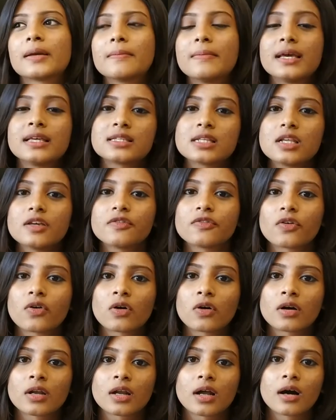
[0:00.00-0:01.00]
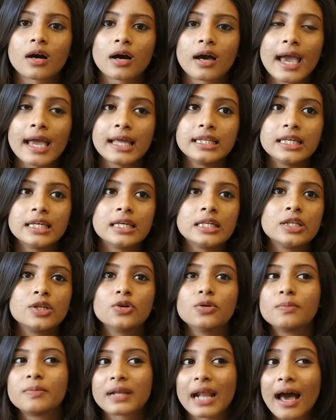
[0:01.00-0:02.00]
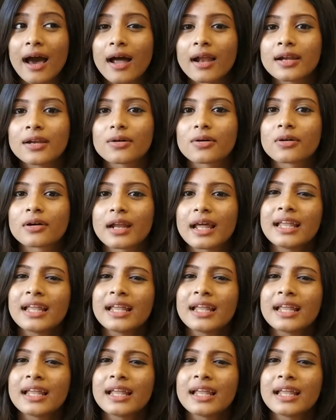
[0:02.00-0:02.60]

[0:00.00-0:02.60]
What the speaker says: majorly for any new brand or